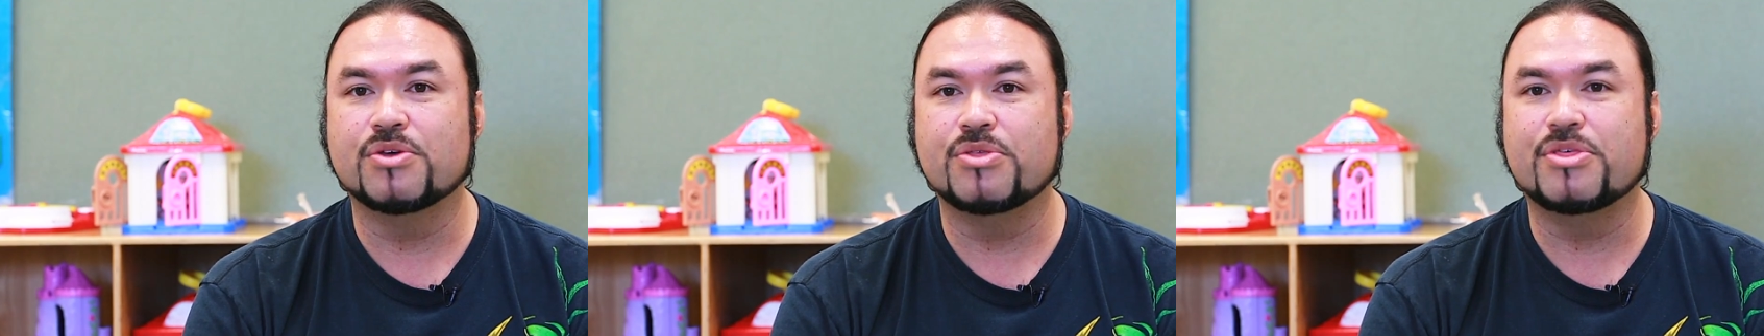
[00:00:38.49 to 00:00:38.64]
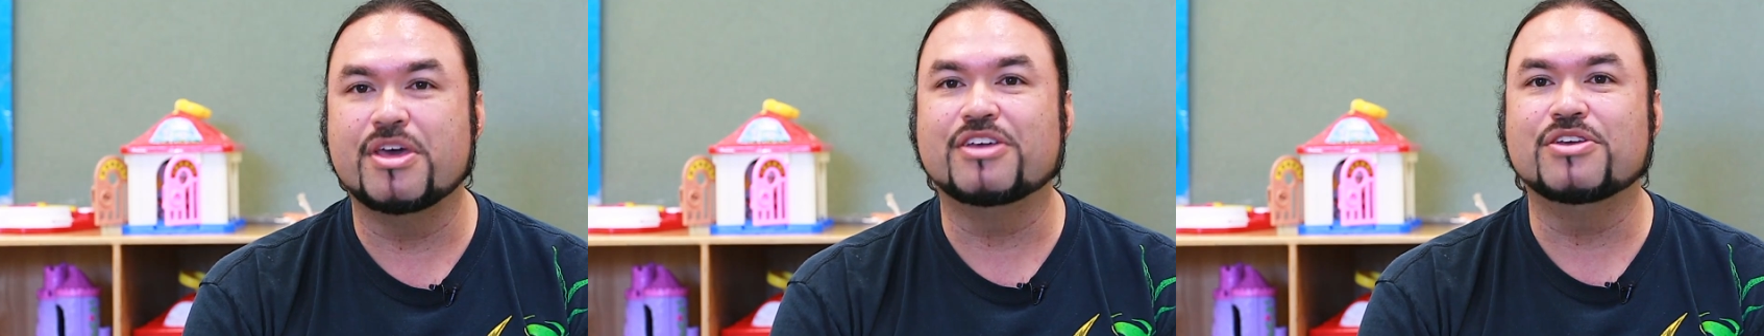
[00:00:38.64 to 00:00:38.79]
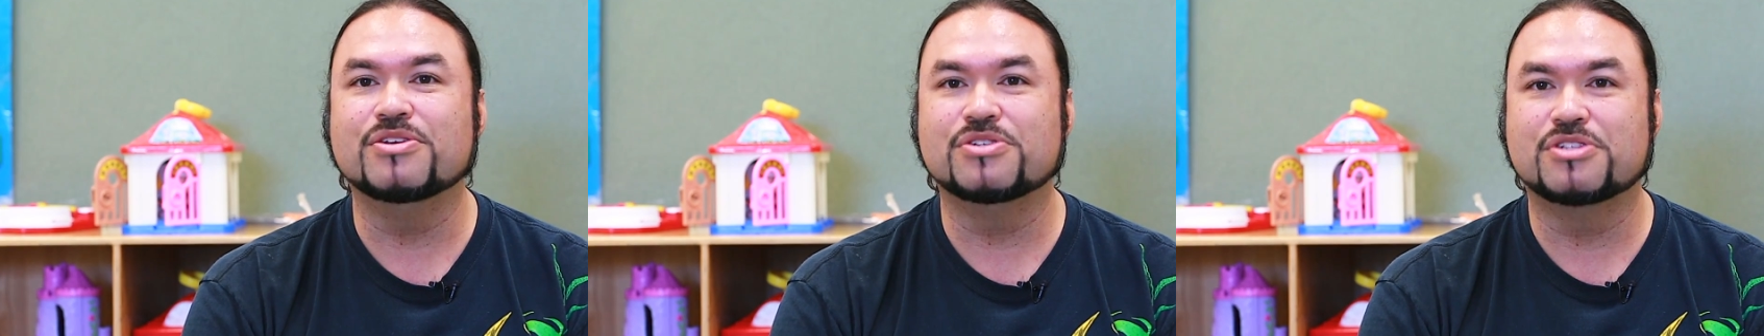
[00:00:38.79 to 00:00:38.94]
So
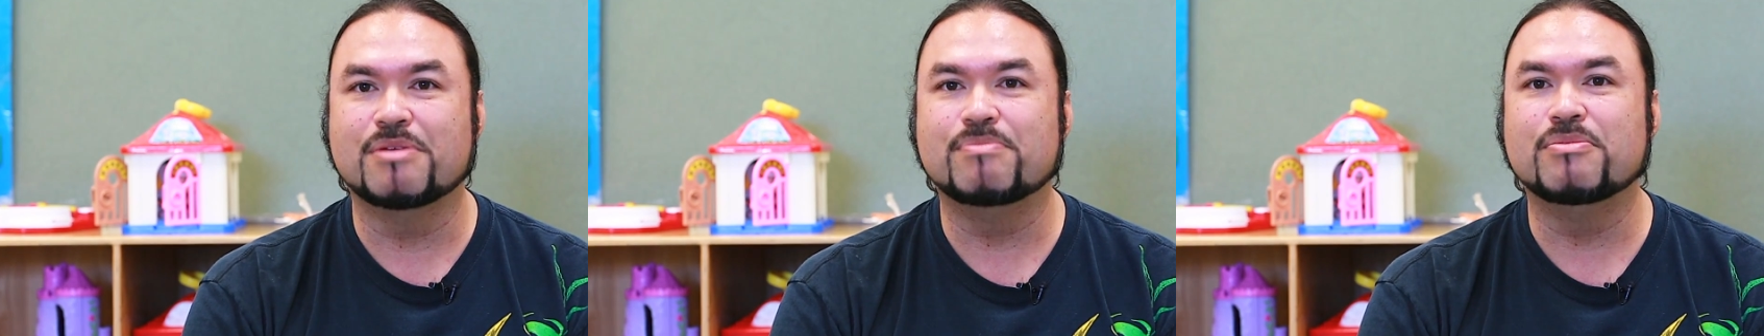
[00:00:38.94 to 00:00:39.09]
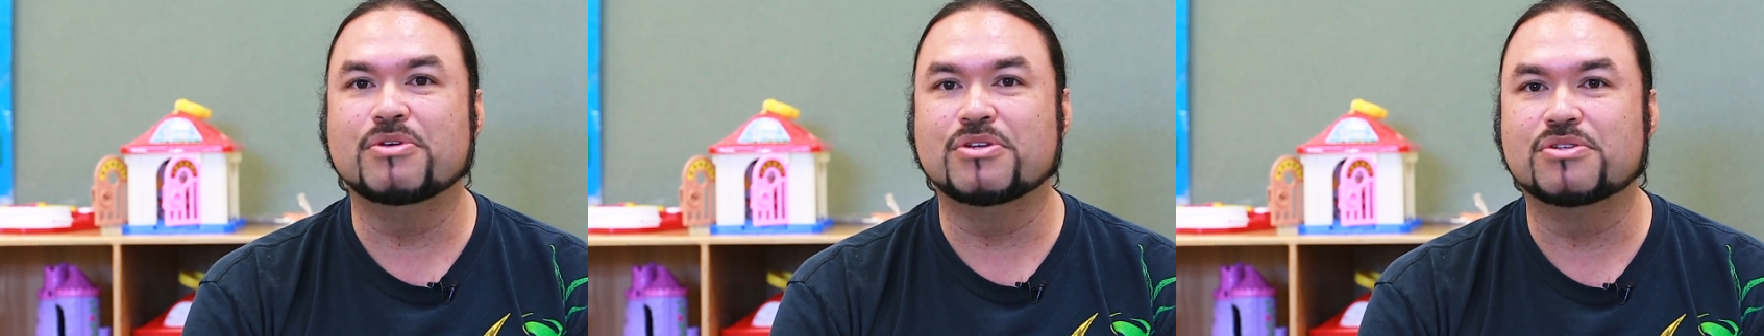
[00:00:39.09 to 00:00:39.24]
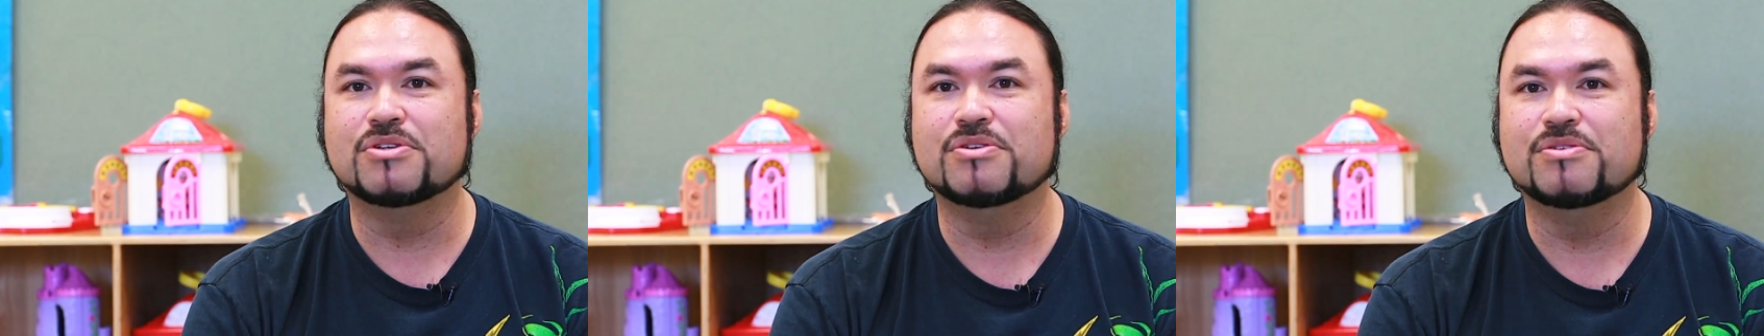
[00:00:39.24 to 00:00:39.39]
thank you,
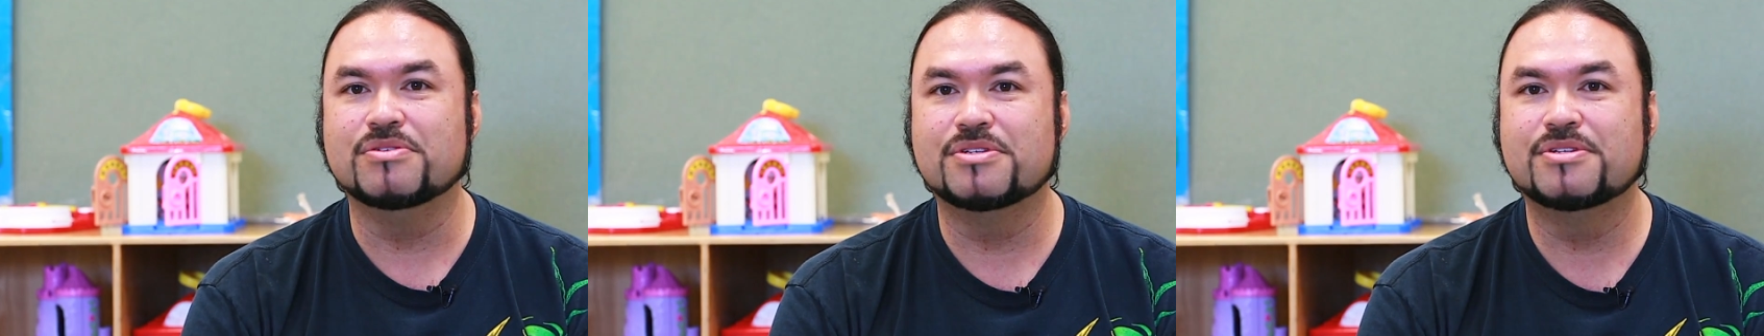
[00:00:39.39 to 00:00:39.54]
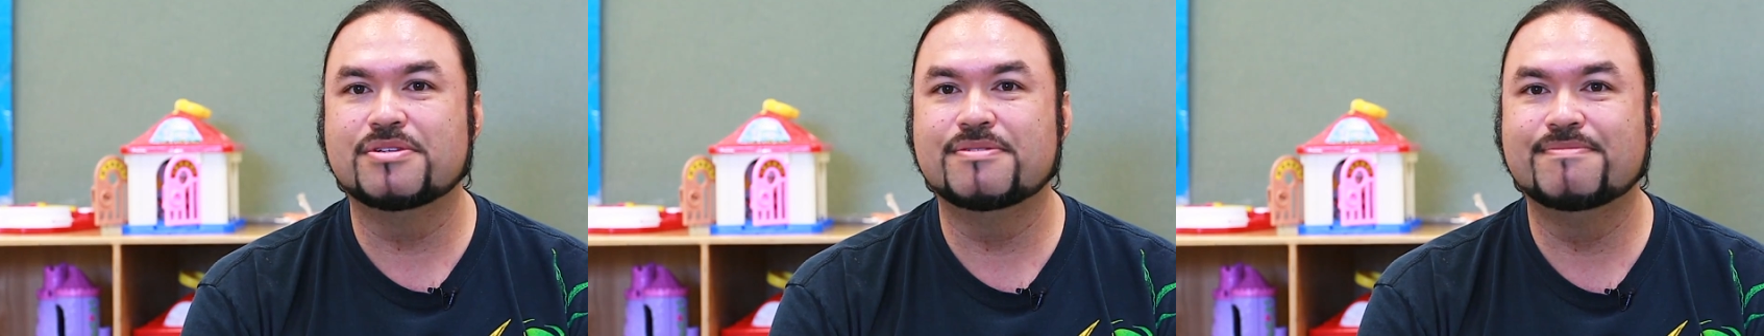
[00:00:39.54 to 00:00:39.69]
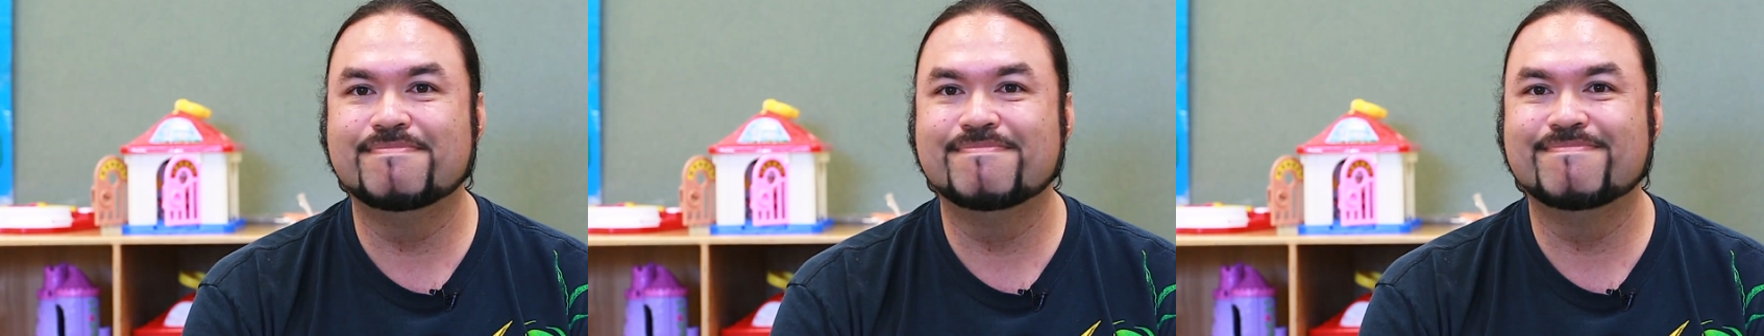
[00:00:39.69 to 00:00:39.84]
Stepping
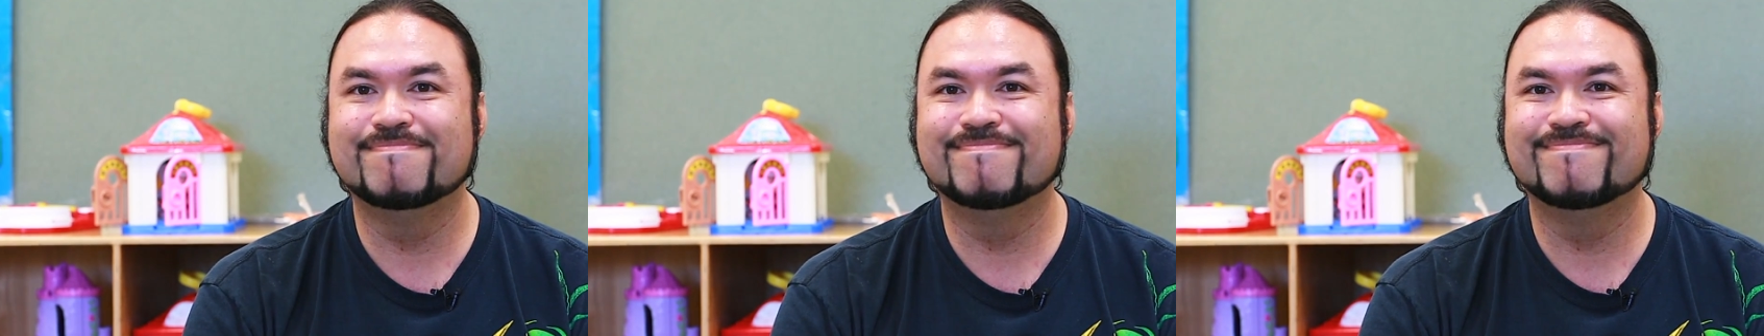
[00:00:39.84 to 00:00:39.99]
Stones.